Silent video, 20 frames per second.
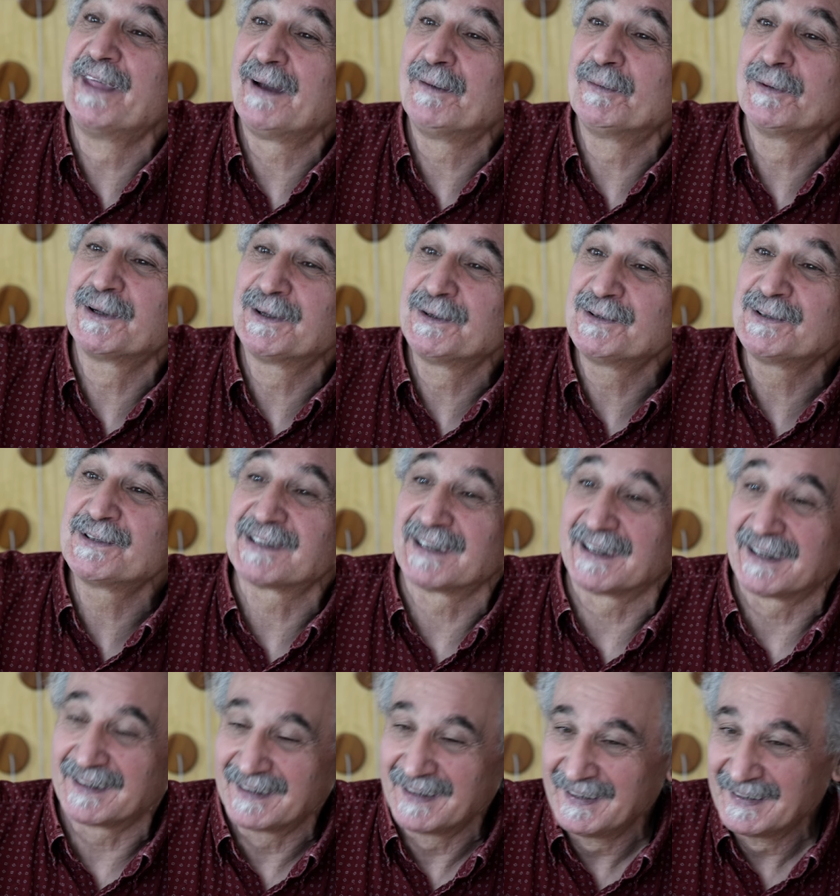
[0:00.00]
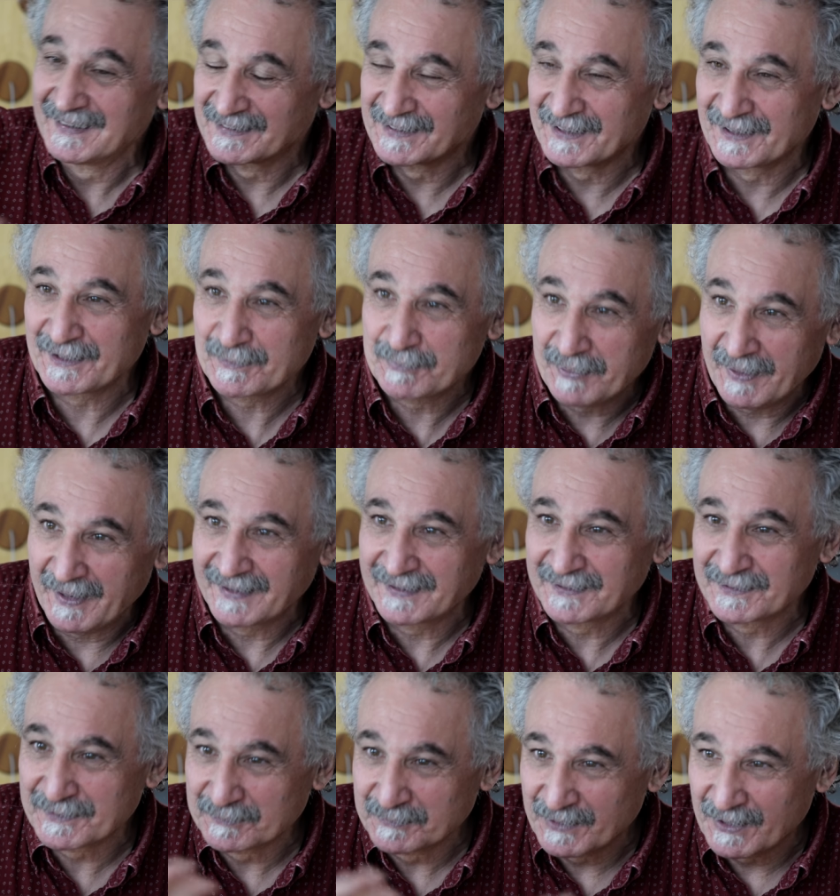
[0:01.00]
they were using. So they
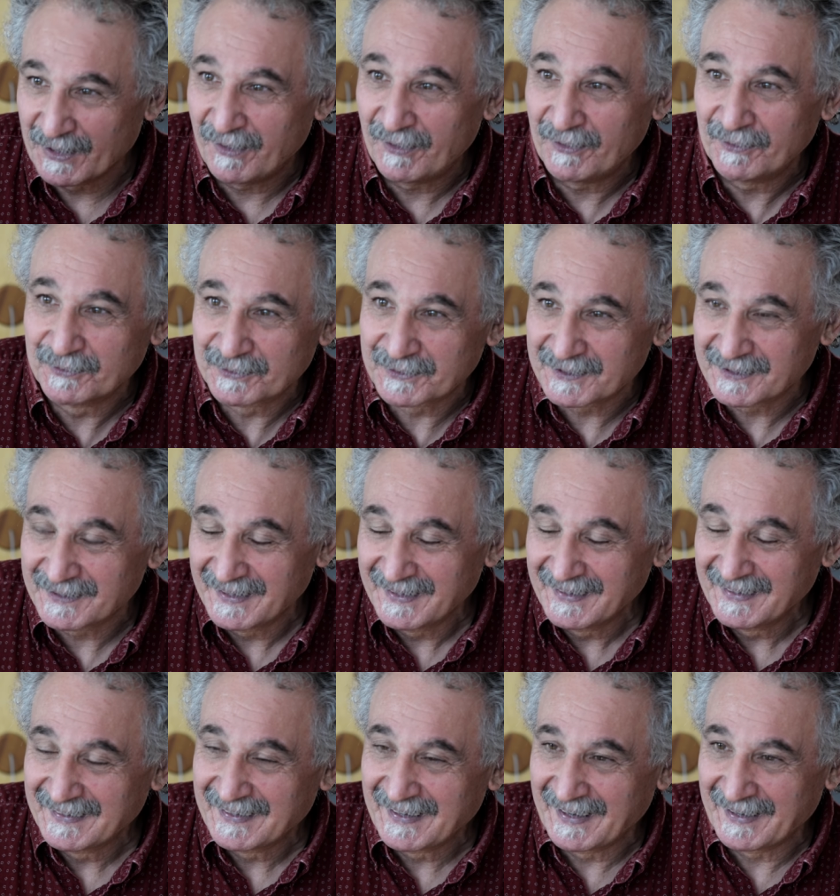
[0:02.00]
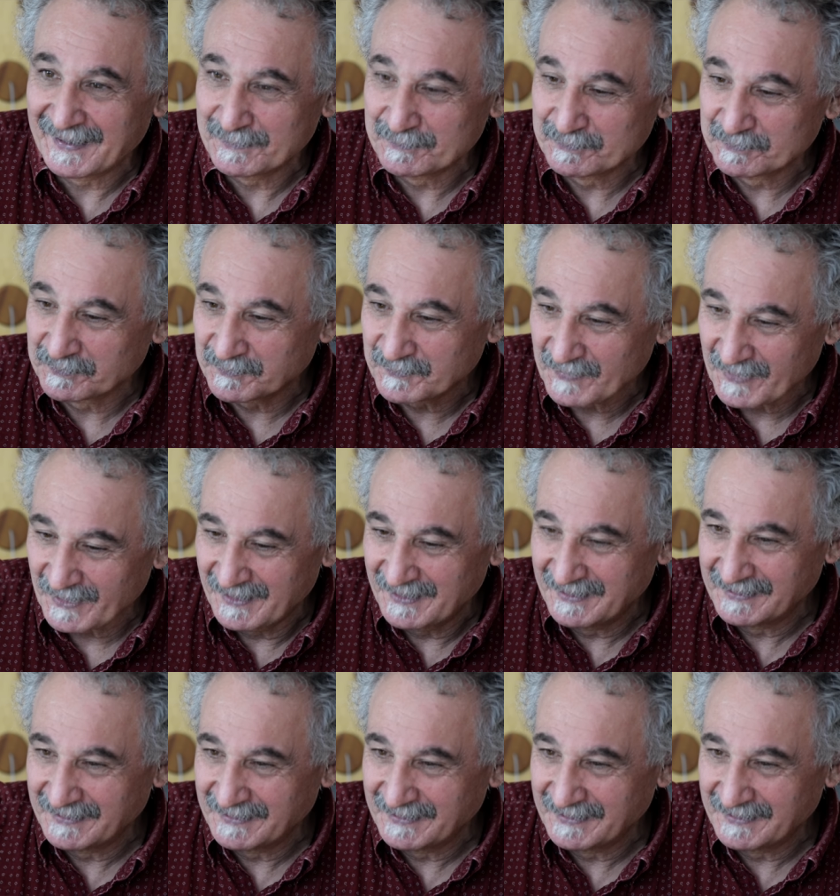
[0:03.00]
painted them gold um,